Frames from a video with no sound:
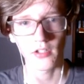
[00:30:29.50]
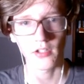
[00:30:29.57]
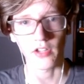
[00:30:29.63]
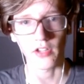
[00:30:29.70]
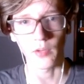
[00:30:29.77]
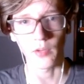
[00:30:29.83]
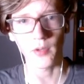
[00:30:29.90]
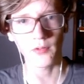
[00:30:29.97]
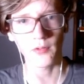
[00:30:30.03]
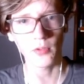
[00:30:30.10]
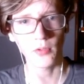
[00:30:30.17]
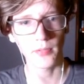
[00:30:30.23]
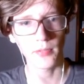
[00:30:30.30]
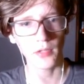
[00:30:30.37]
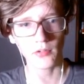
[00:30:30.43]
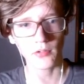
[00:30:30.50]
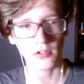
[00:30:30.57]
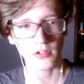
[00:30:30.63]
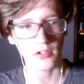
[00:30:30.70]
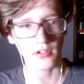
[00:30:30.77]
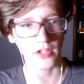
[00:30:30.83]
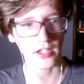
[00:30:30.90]
It's like, what have you
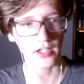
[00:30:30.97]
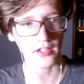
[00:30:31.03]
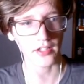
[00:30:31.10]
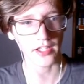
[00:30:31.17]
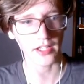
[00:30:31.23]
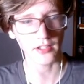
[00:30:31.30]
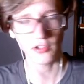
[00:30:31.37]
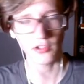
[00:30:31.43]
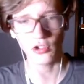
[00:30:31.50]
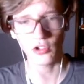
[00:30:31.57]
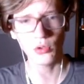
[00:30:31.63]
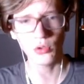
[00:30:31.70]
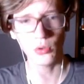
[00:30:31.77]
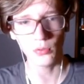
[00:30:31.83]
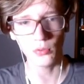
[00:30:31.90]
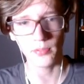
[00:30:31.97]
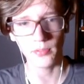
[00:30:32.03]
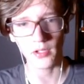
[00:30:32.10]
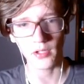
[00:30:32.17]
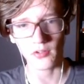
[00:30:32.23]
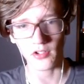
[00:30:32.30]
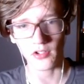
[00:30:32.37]
built? It's like, it's like you
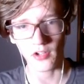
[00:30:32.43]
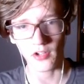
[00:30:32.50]
built a